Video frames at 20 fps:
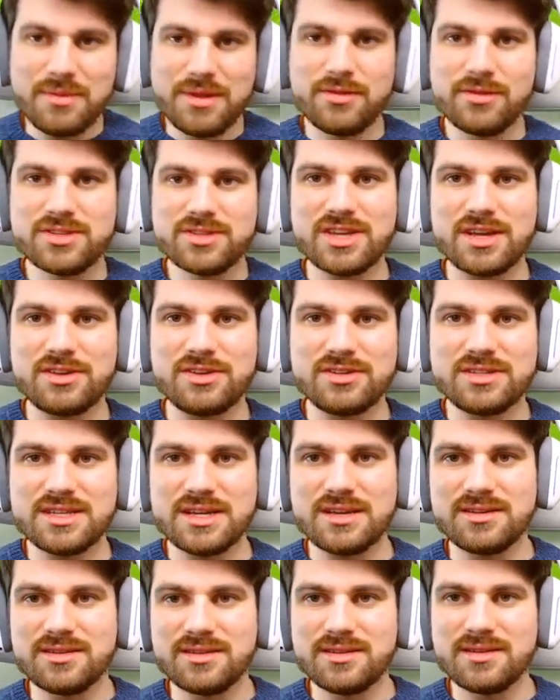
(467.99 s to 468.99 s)
It looks like you
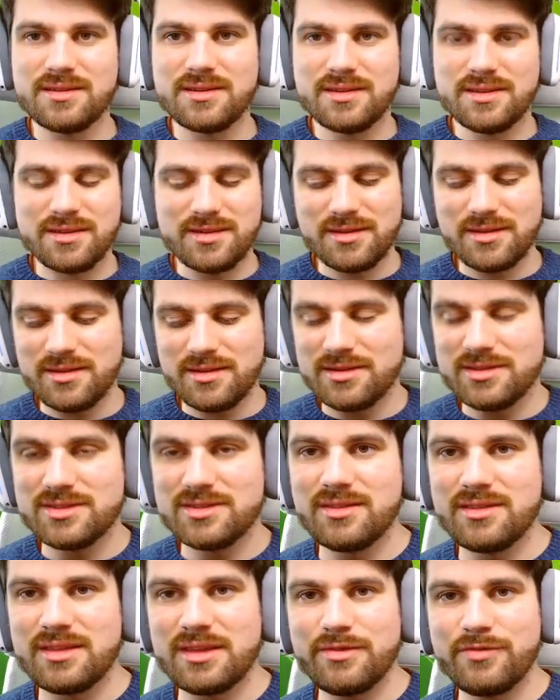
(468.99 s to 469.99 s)
did.
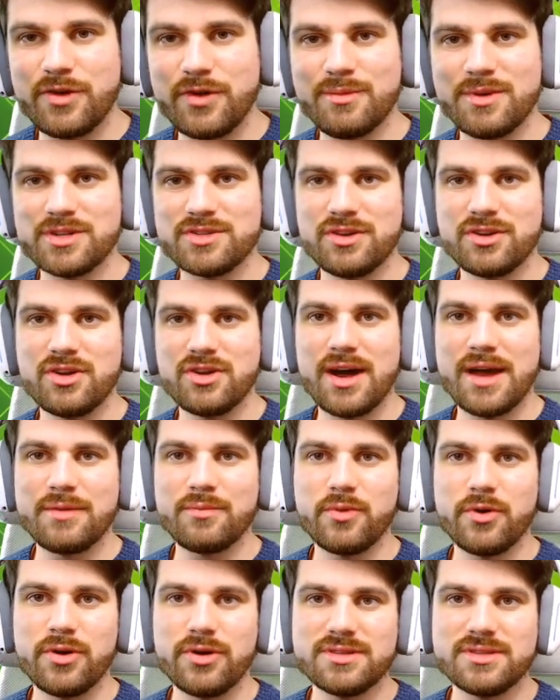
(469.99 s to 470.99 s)
Thank you very much for your kind
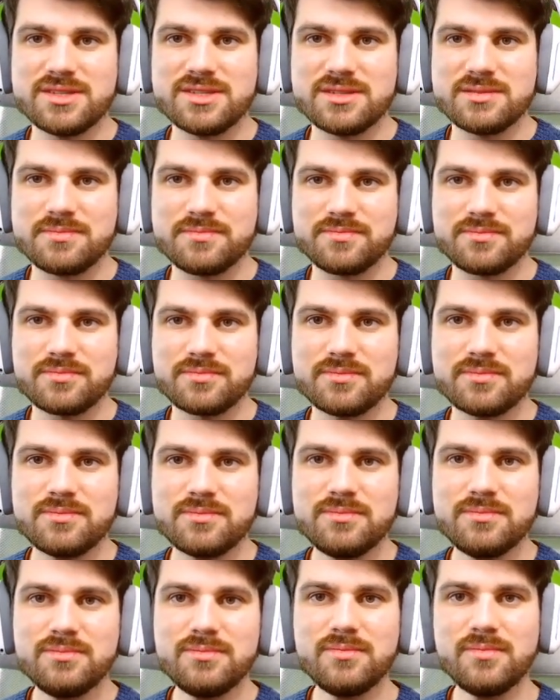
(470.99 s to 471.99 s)
words.
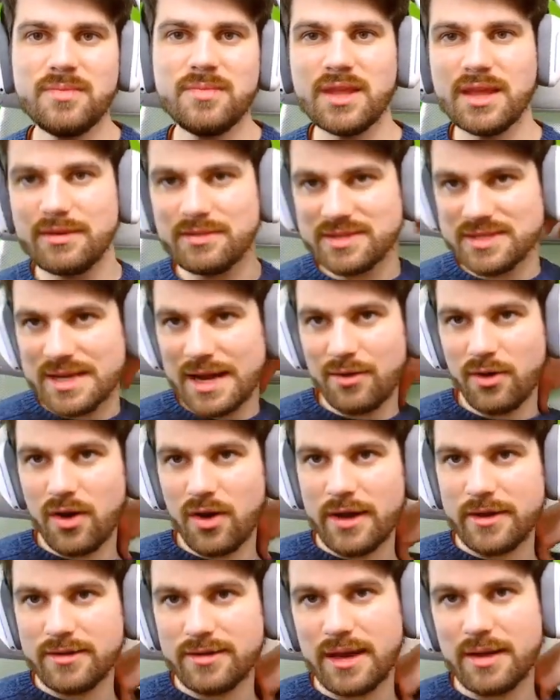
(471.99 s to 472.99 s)
If it's now, I'll
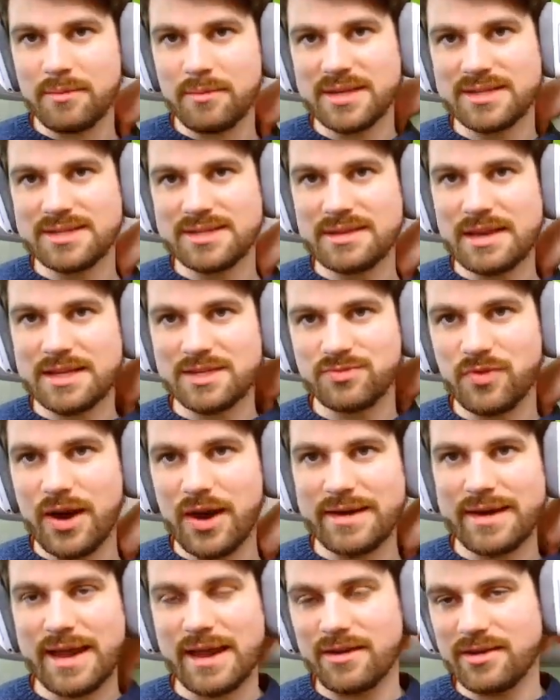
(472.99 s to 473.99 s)
hang. Yep, it's
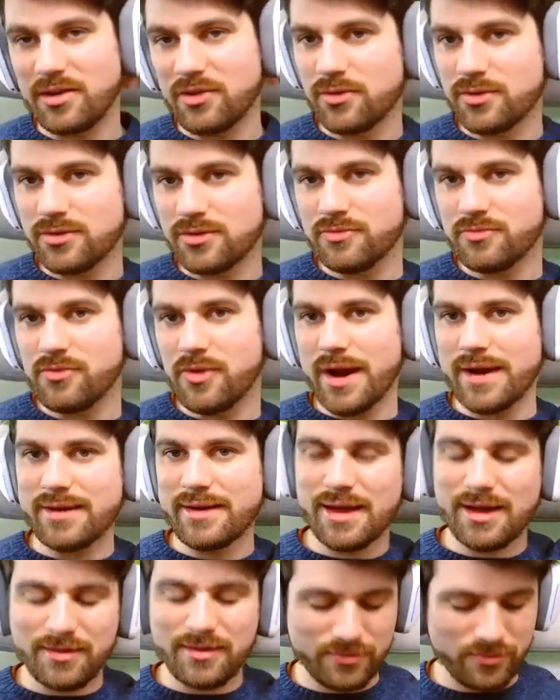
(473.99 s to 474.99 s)
right now, Colin. Right
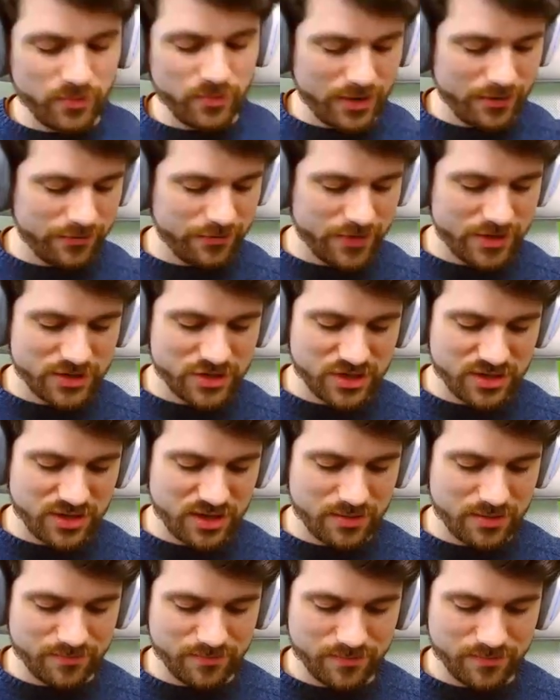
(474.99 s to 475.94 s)
now. We are finishing up.